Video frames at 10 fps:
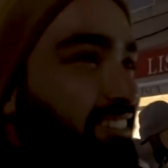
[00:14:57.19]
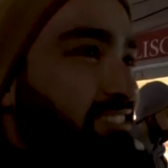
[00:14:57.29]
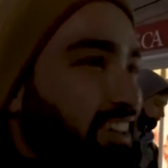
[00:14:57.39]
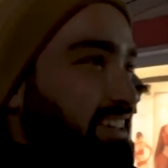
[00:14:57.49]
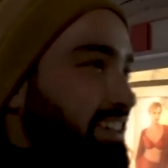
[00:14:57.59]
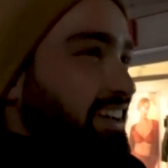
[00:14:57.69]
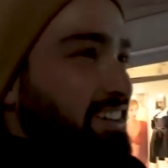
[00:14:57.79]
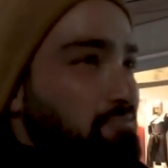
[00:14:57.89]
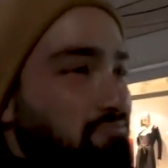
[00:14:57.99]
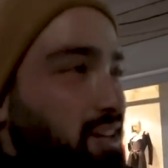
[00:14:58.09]
Funny
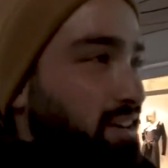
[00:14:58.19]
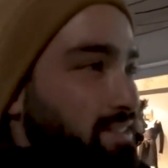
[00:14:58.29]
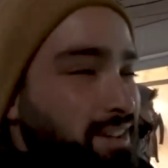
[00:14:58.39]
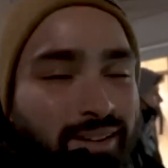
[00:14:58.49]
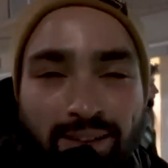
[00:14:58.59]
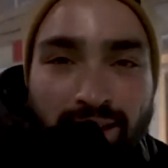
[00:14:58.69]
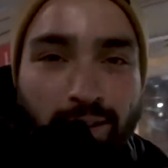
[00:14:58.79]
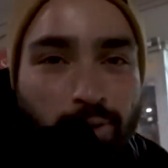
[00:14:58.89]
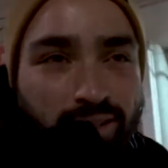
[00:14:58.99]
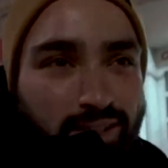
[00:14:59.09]
guy, but
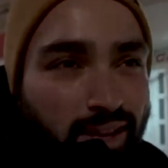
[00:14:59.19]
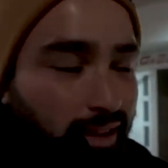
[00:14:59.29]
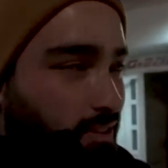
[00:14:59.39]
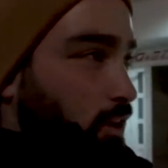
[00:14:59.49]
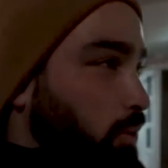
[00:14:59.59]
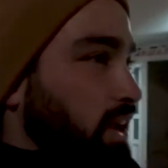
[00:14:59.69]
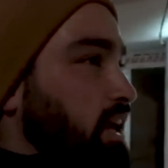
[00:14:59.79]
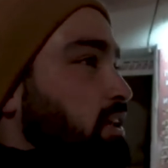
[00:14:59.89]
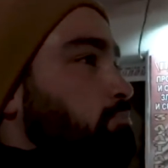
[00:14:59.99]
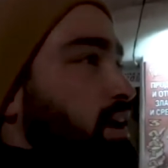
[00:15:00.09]
Anyways, I think we're
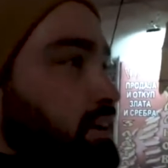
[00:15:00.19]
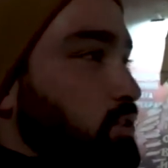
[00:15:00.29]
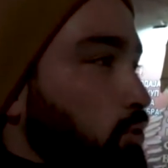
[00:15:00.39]
heading back